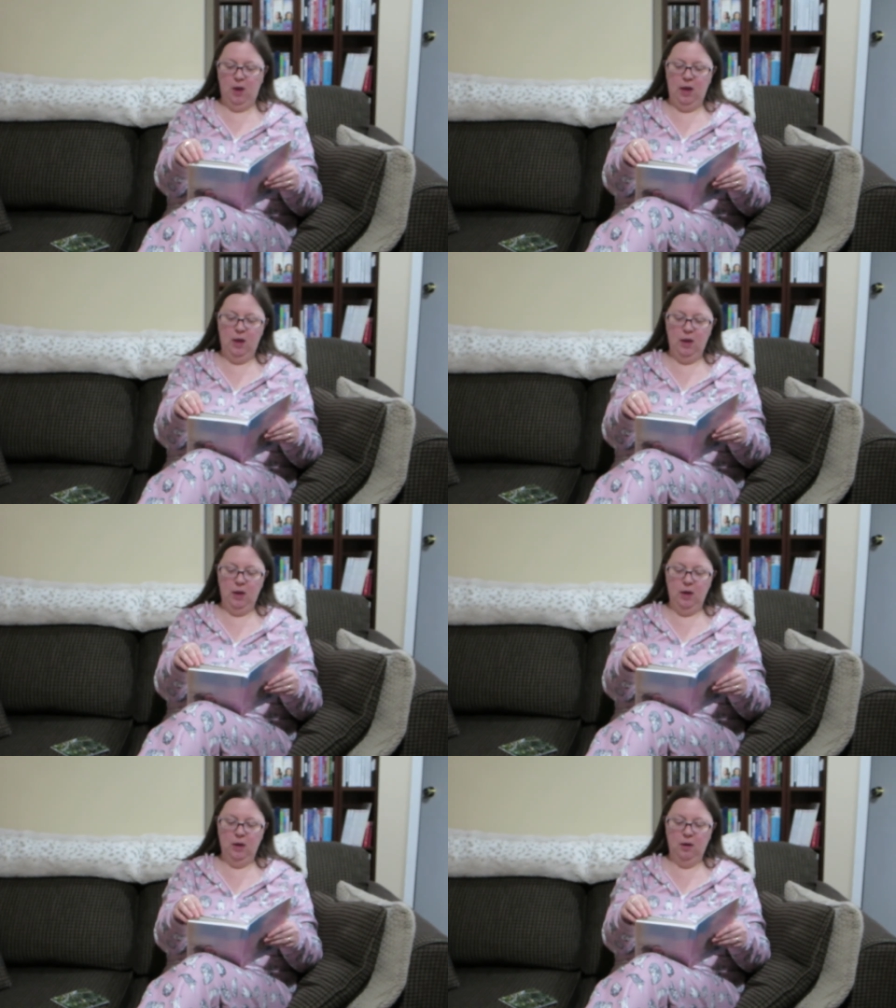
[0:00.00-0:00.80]

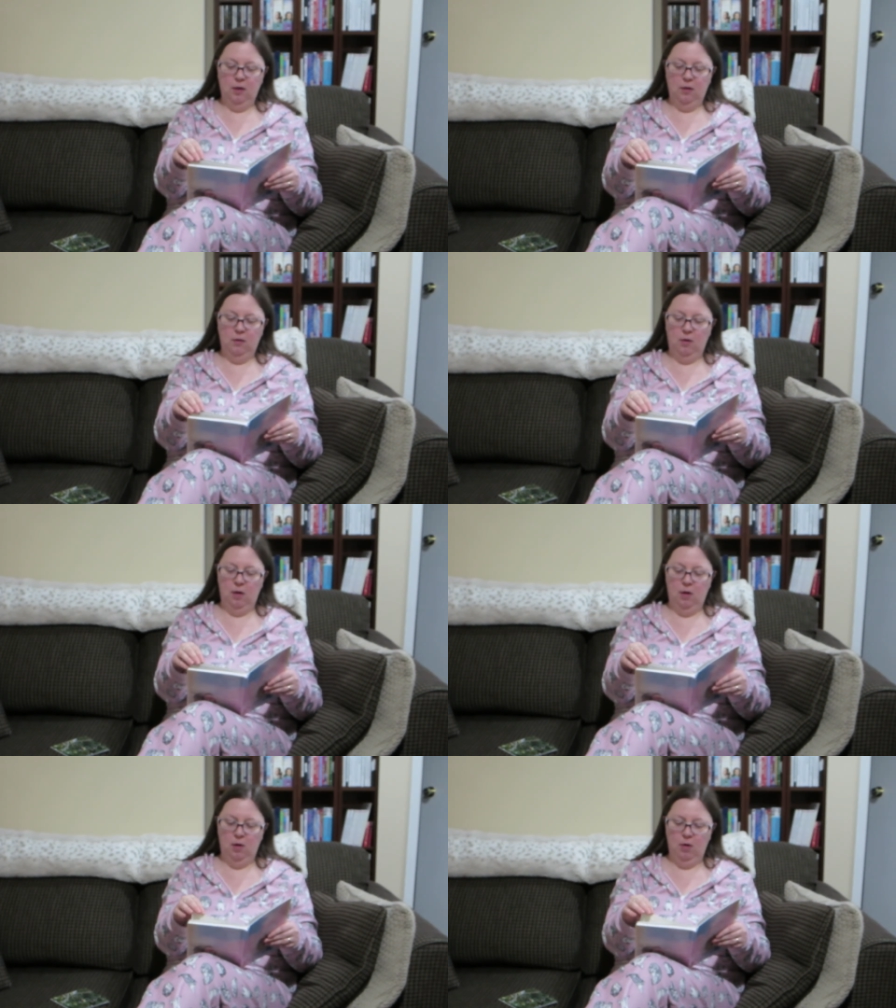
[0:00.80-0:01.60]
And
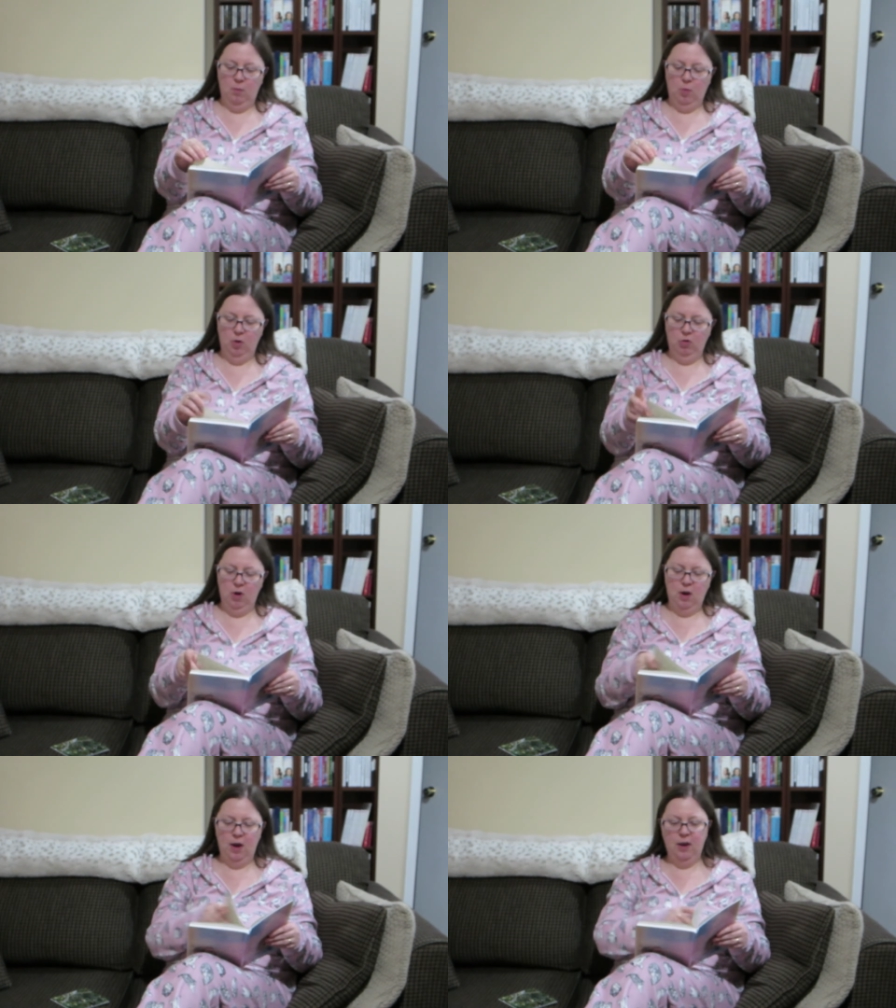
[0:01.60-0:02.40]
I'm
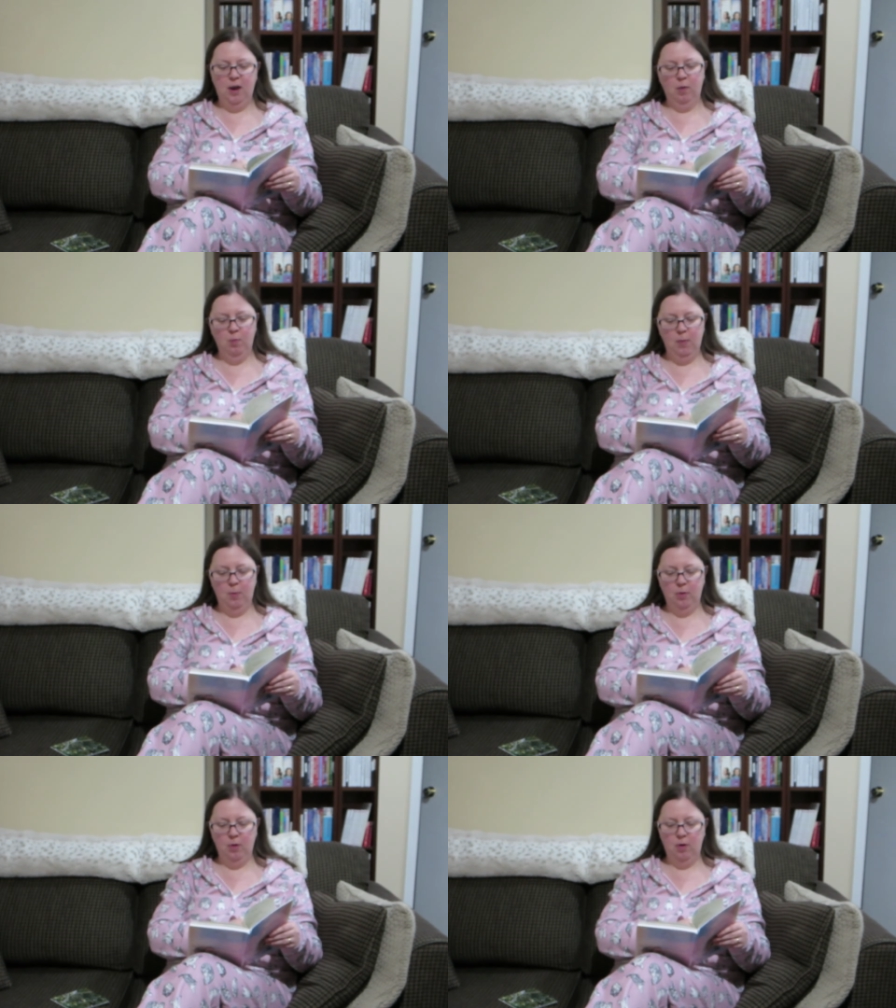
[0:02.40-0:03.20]
wondering, I can't
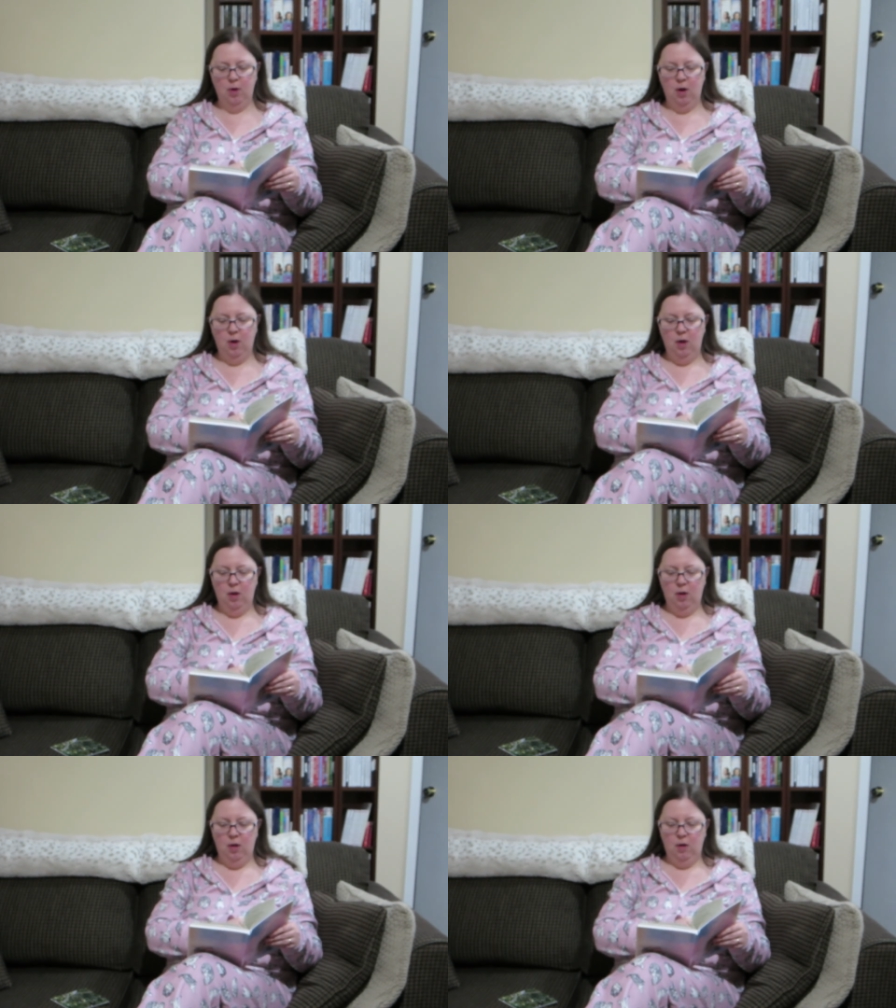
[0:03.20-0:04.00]
remember
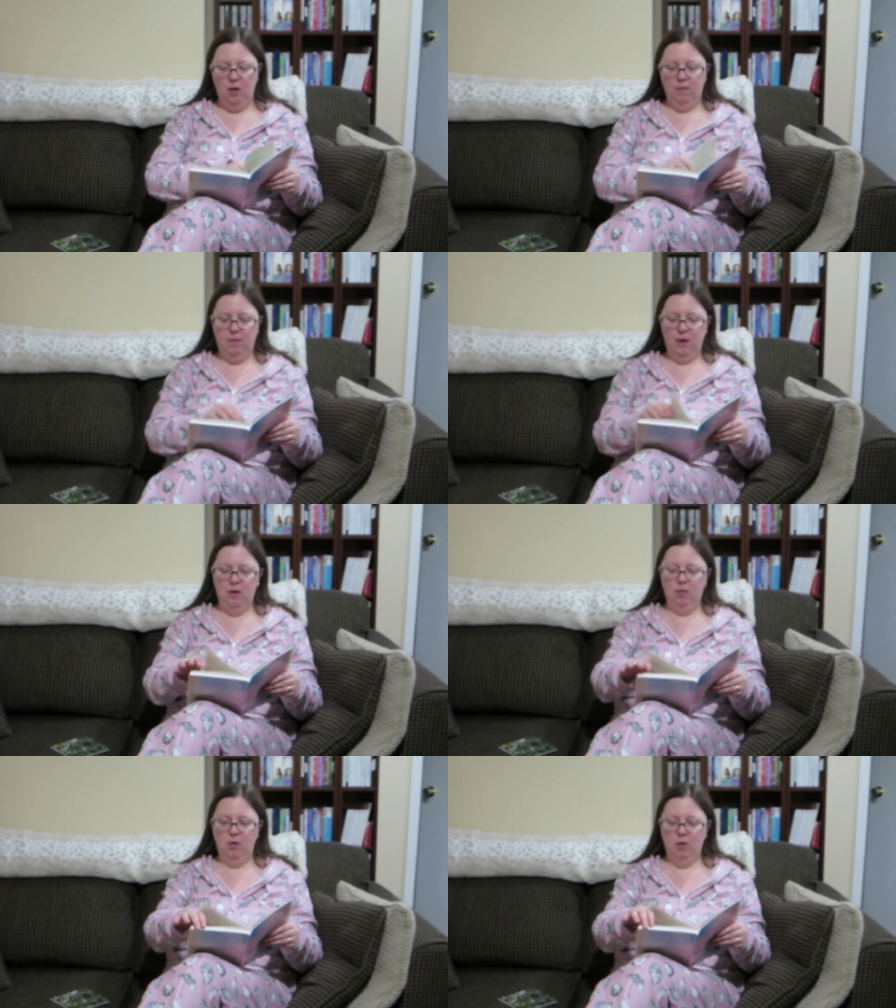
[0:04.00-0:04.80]
if
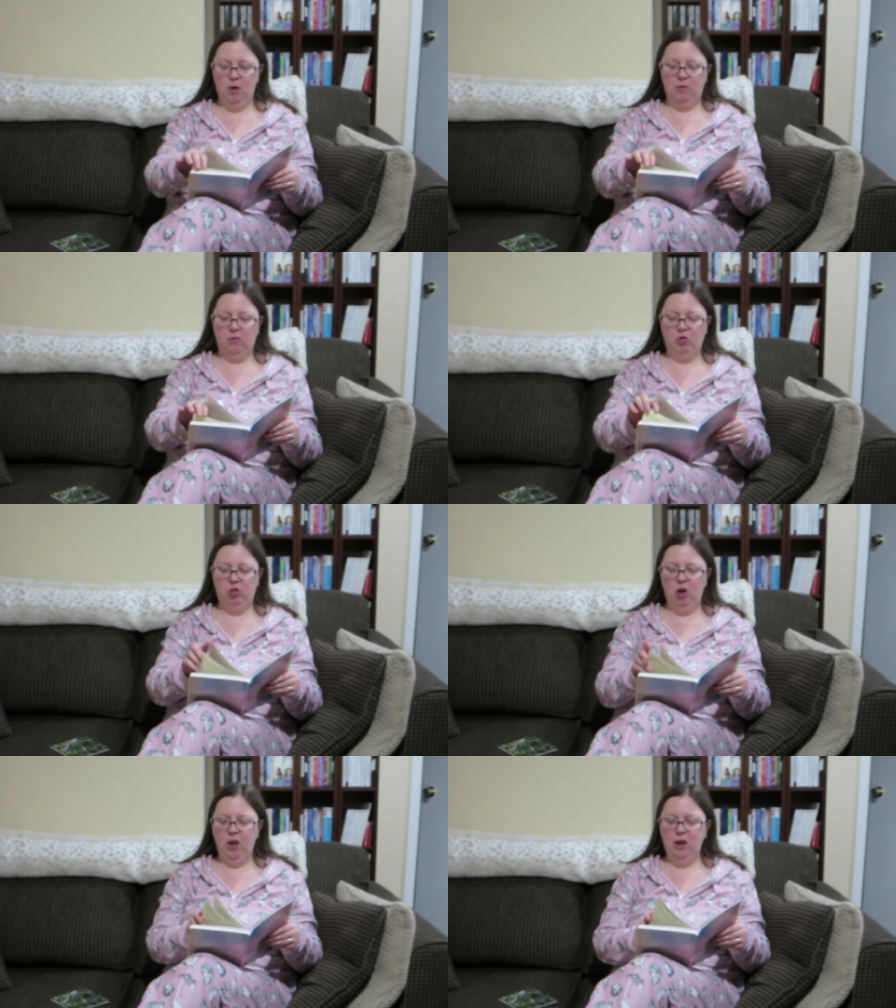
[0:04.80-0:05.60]
any lyrics
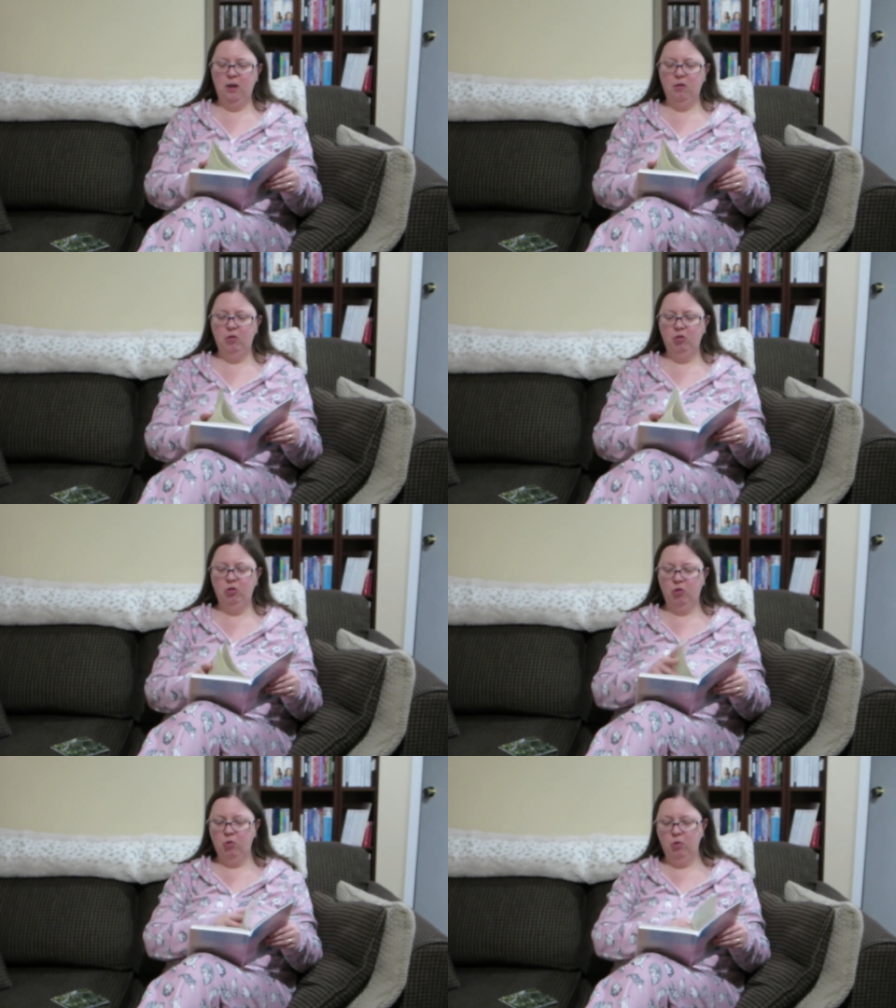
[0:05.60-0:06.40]

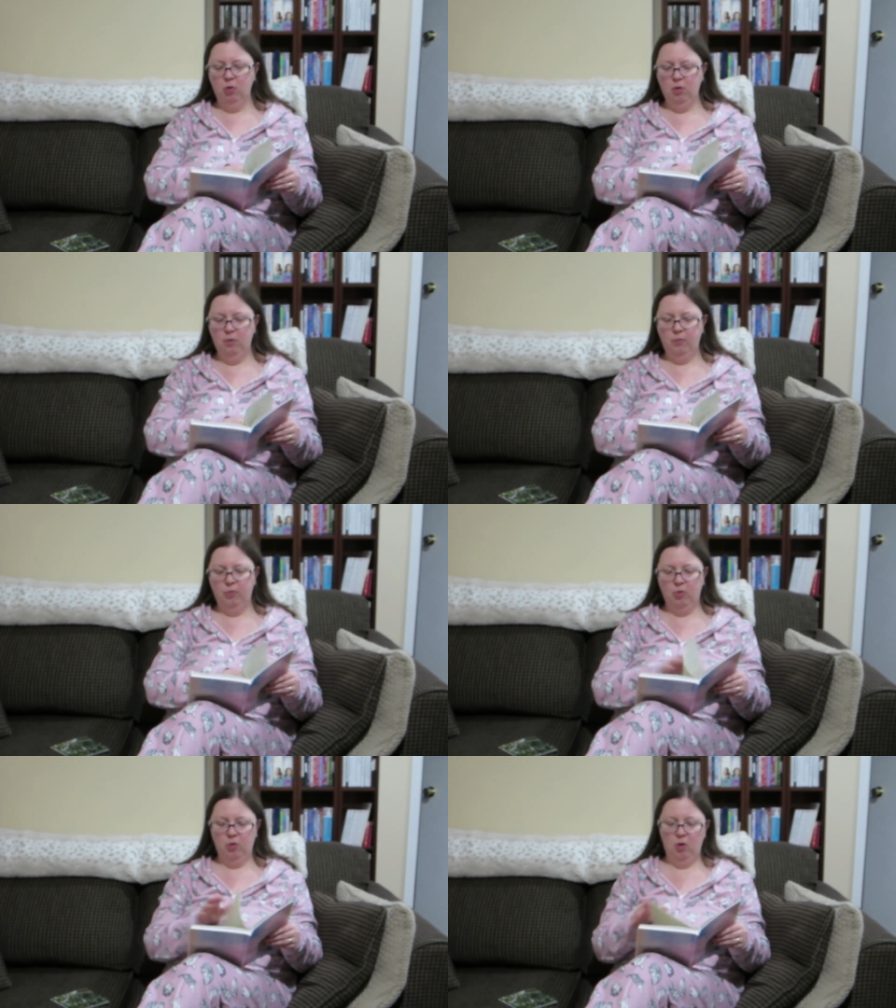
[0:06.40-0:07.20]
changed or
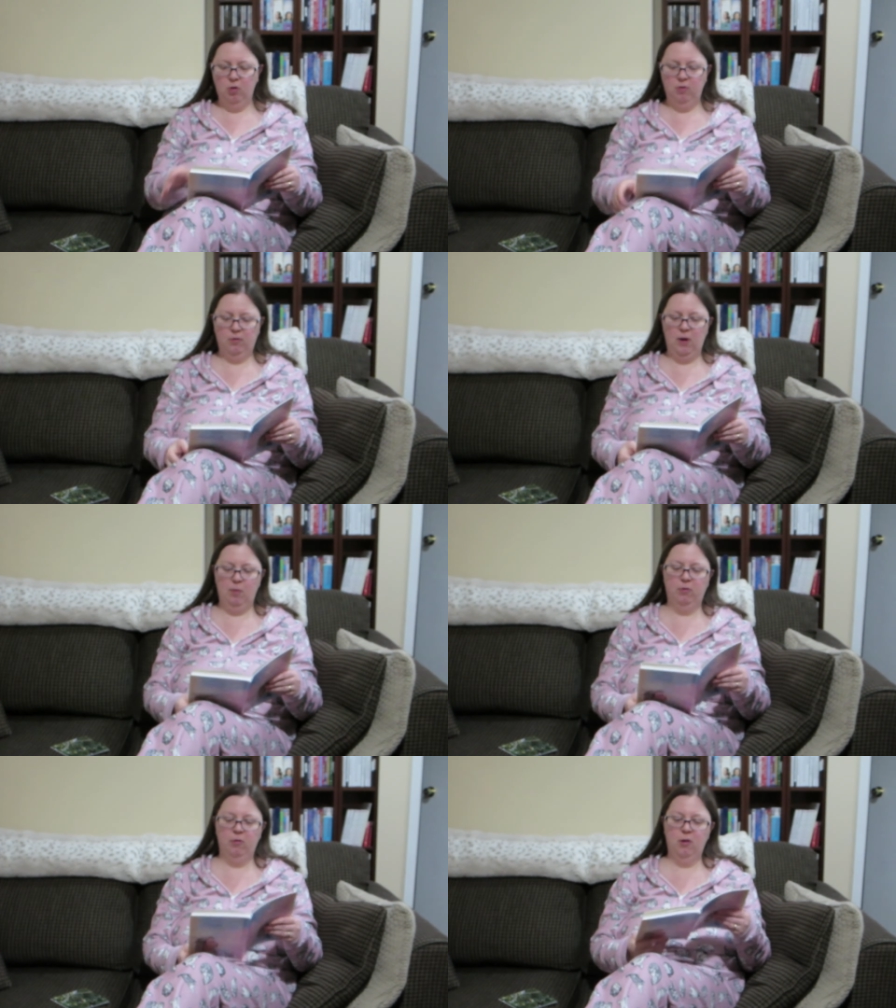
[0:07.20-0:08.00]
if they're all the
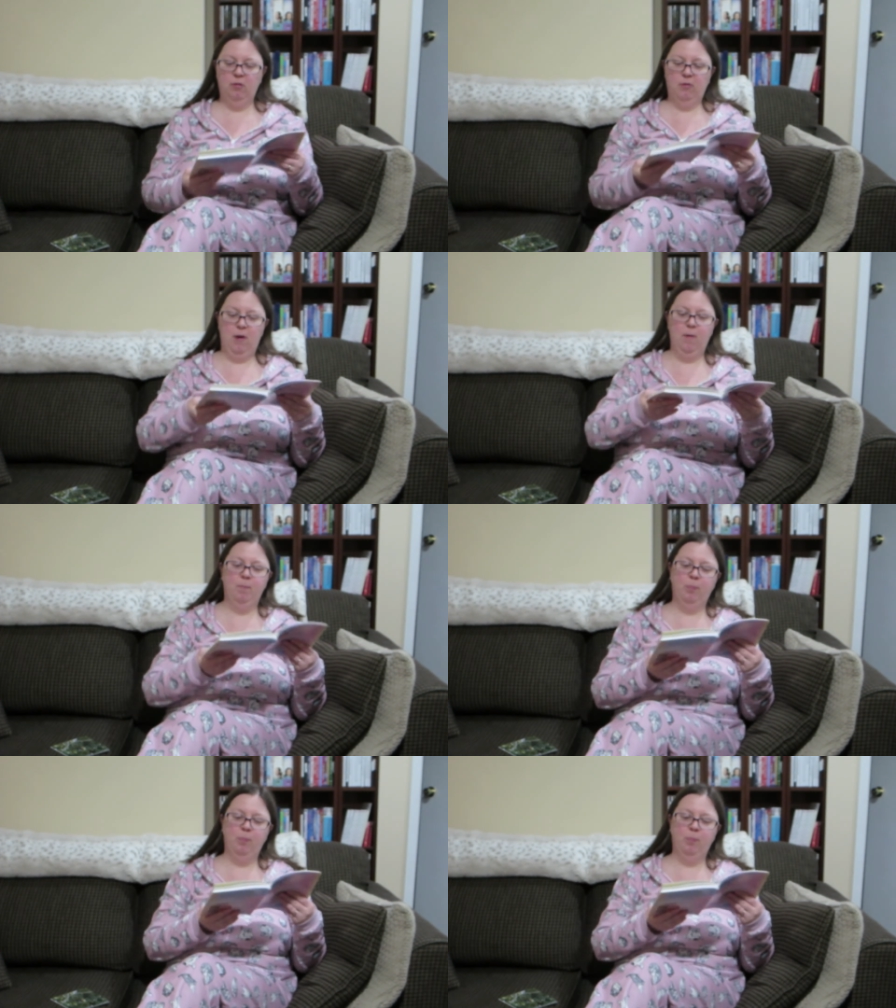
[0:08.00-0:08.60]
same. So let's see.